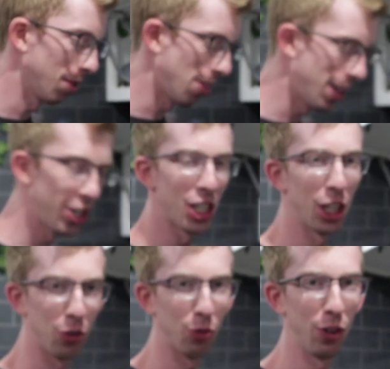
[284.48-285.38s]
but then she
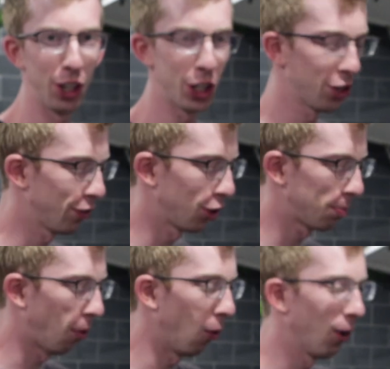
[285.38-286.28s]
gets footage of us
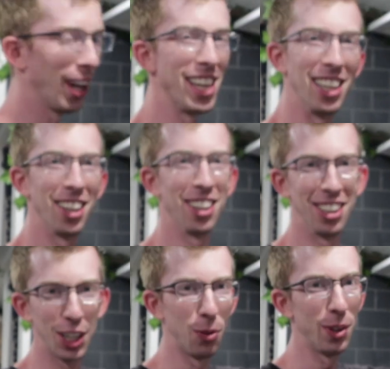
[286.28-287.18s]
pouring
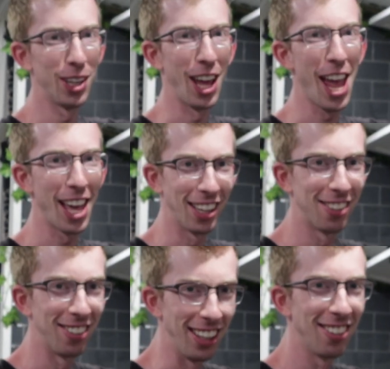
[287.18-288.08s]
liquid
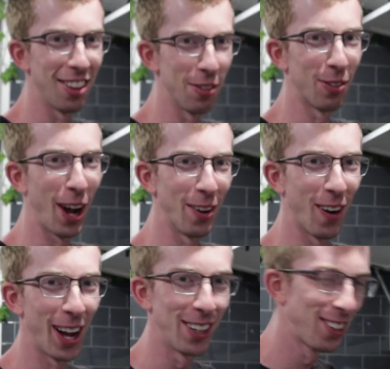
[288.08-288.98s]
eggs into the fried
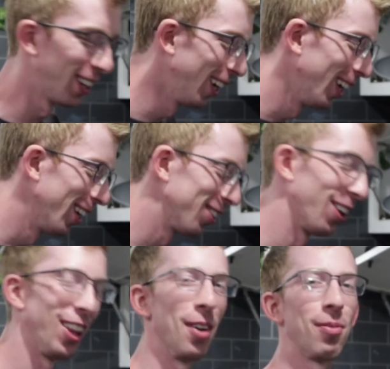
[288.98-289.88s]
rice.
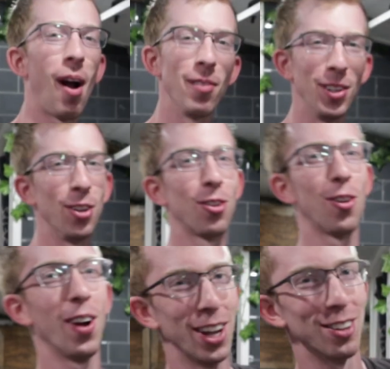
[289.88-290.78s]
So that probably
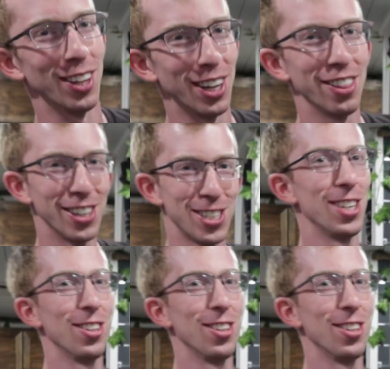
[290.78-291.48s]
discredits anything she